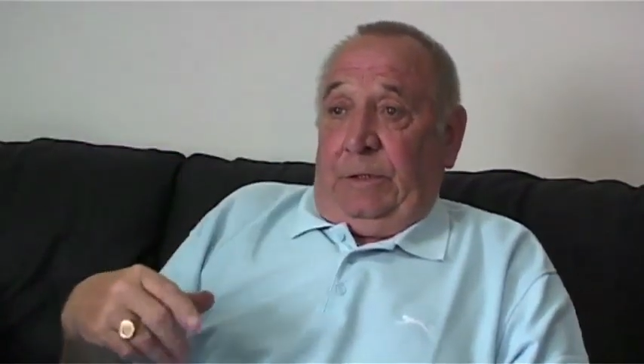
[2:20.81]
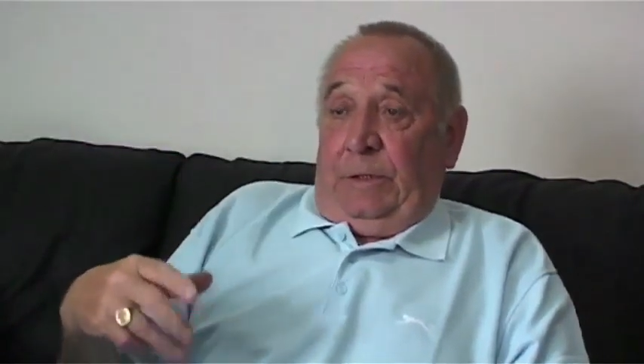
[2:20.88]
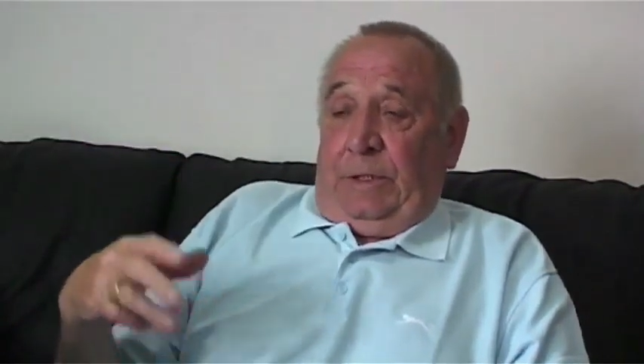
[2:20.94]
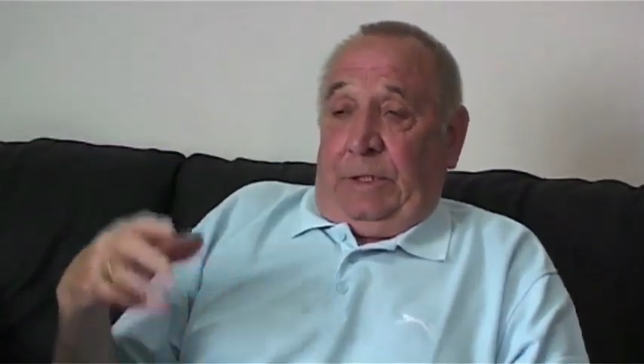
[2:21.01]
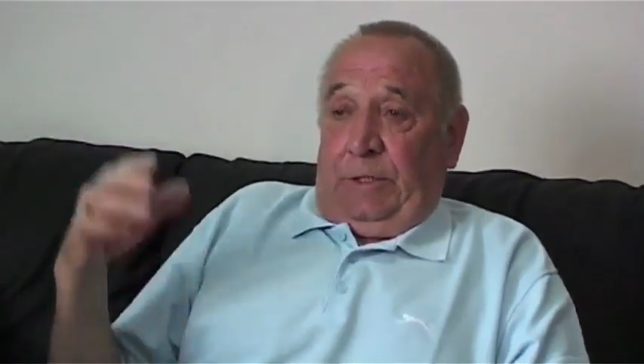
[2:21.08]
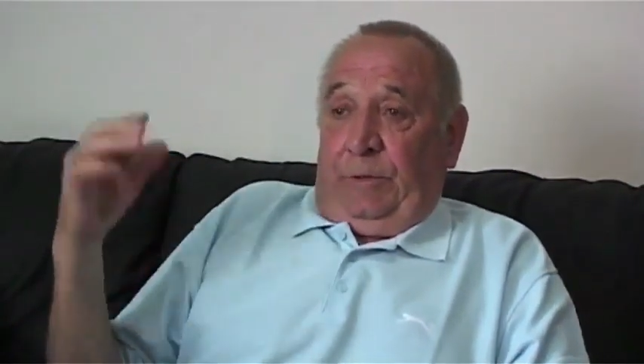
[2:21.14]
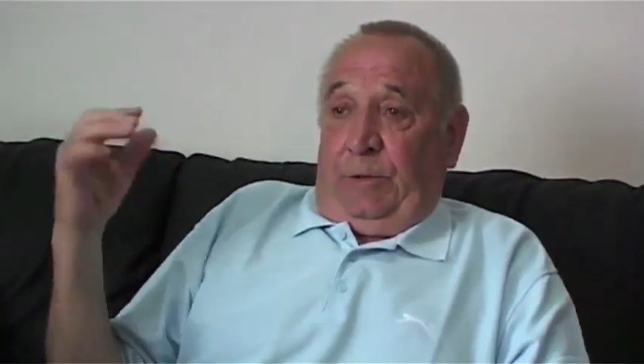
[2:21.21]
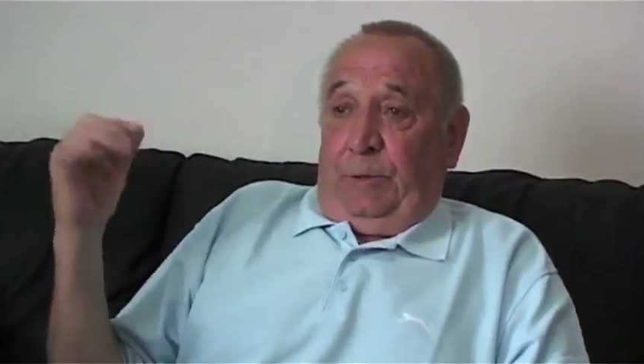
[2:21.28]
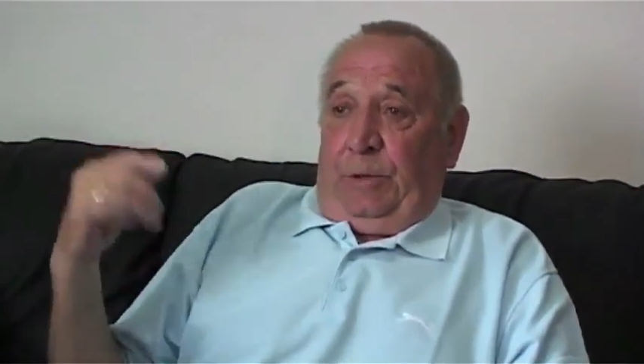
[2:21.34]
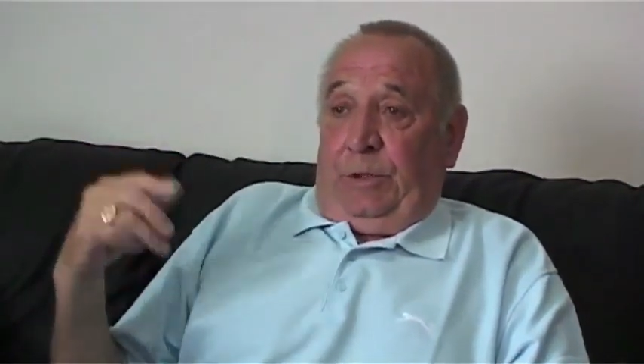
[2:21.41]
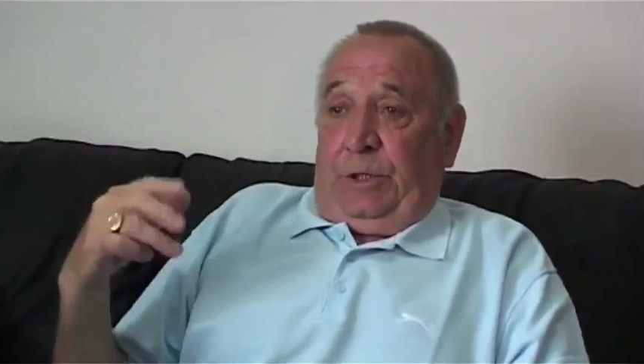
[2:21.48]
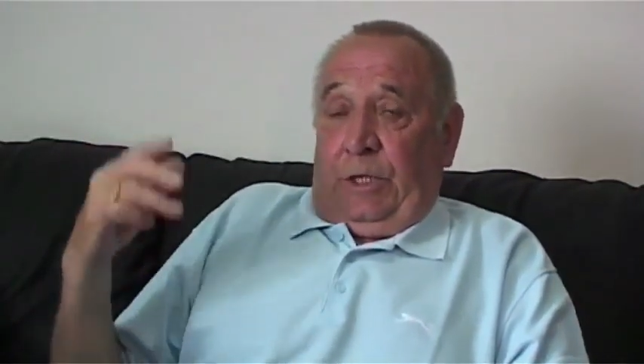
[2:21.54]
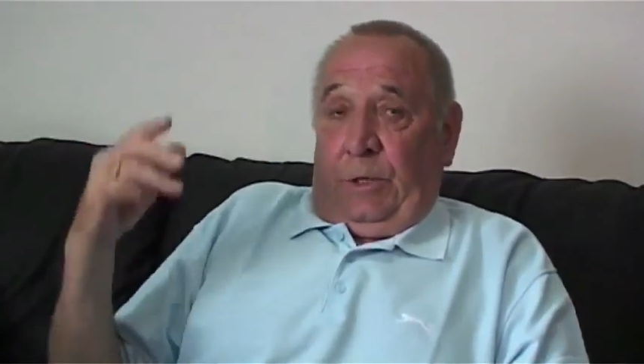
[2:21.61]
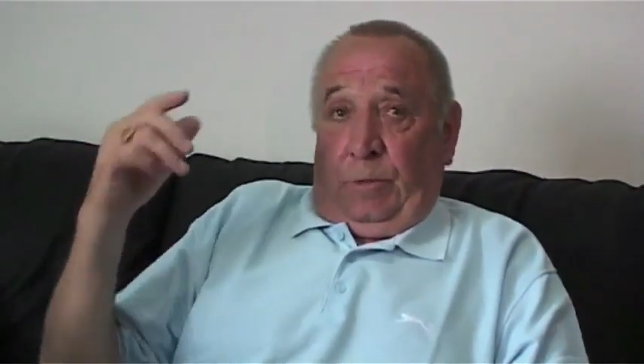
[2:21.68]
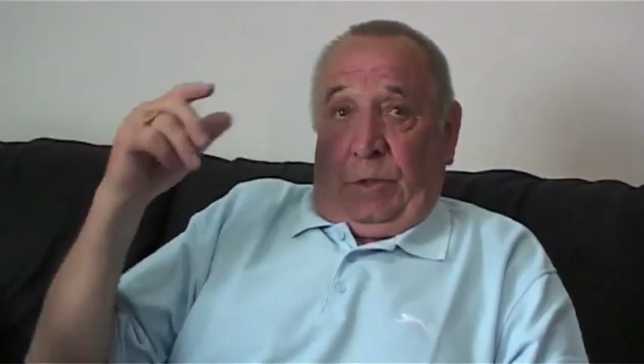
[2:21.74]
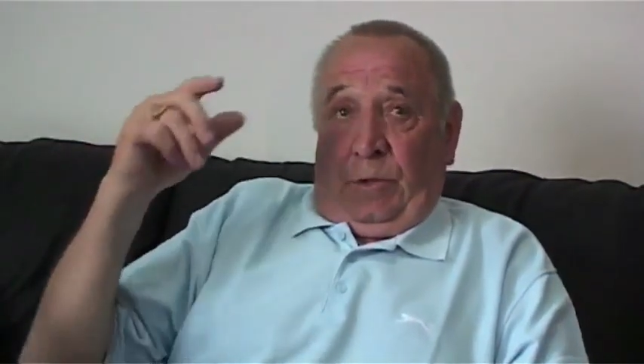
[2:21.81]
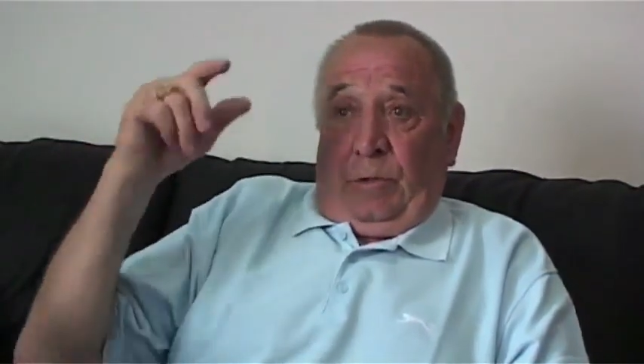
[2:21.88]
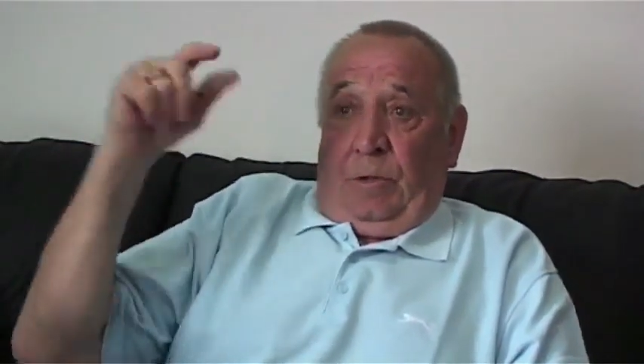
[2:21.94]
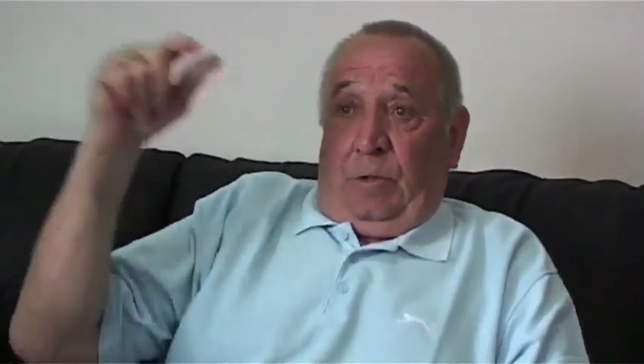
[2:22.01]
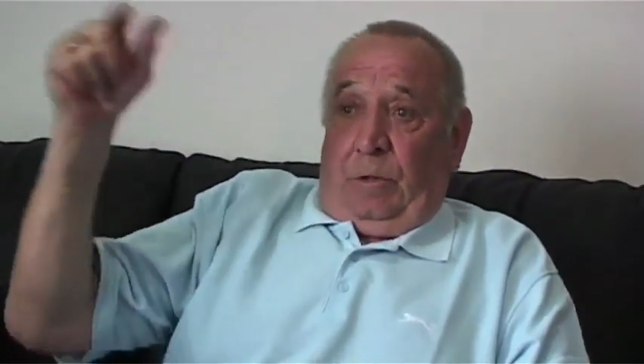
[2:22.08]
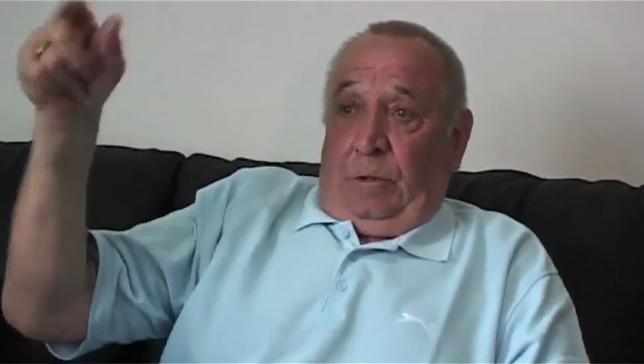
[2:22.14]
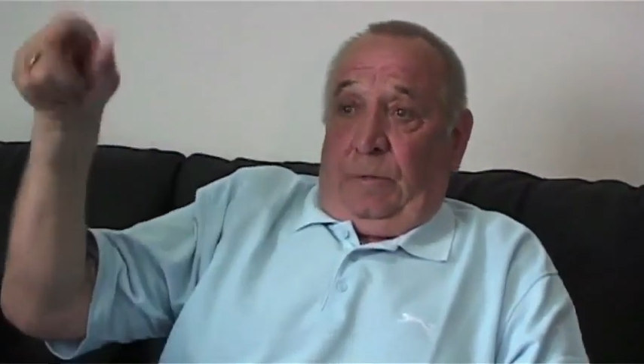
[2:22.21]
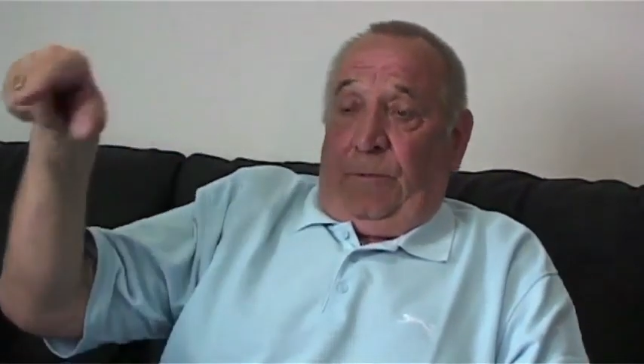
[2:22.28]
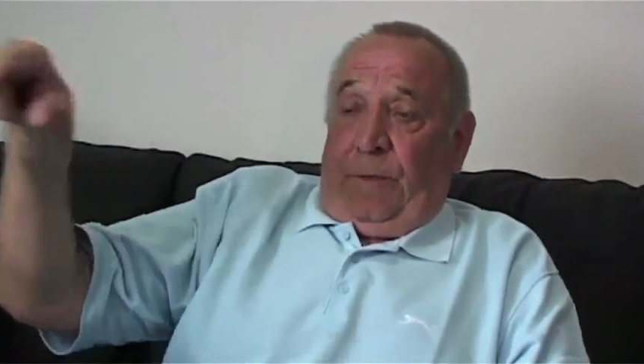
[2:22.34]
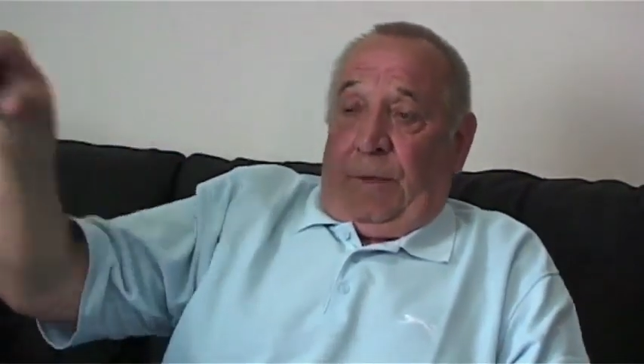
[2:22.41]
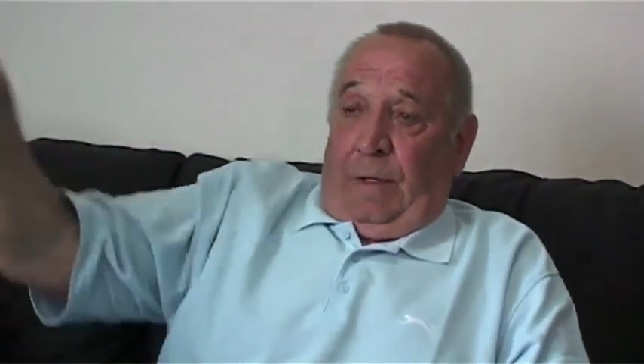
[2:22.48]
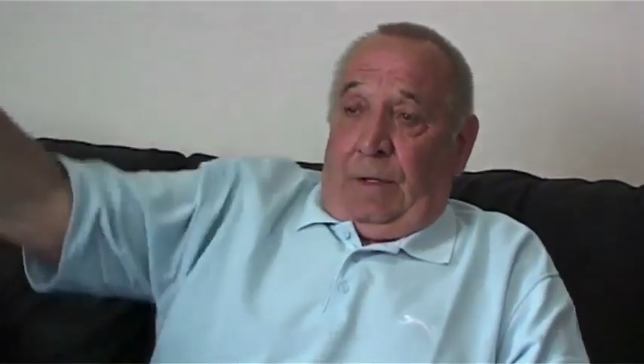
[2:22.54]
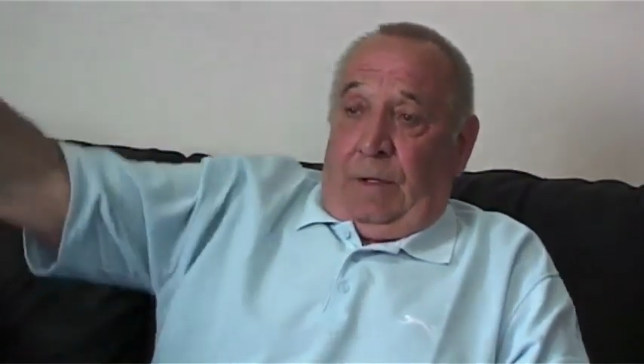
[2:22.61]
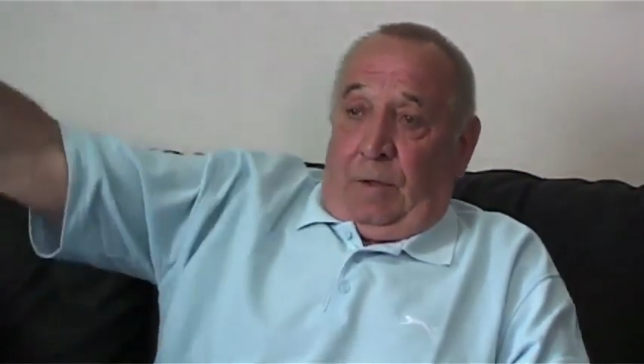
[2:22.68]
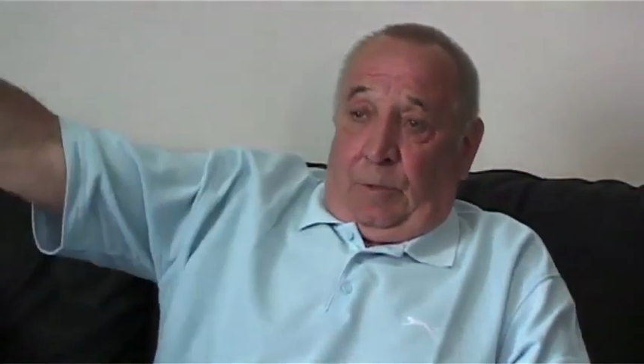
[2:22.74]
And if the machine went wrong
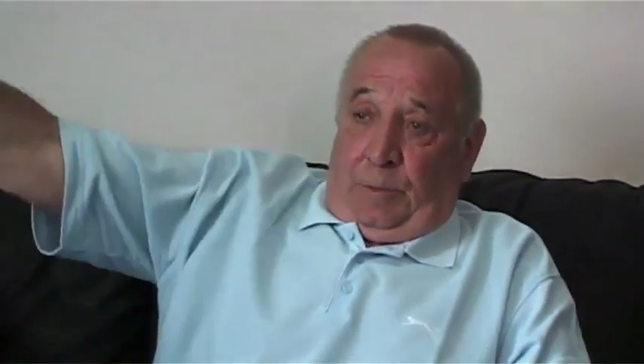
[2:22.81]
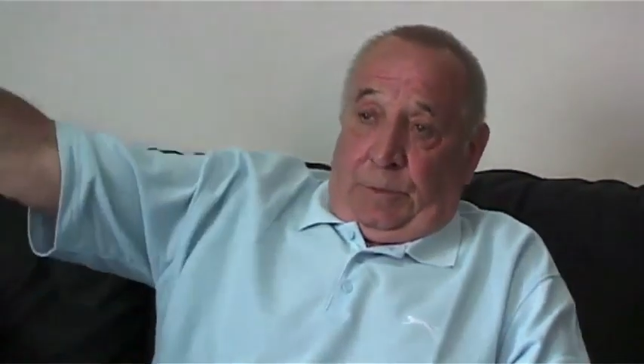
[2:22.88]
up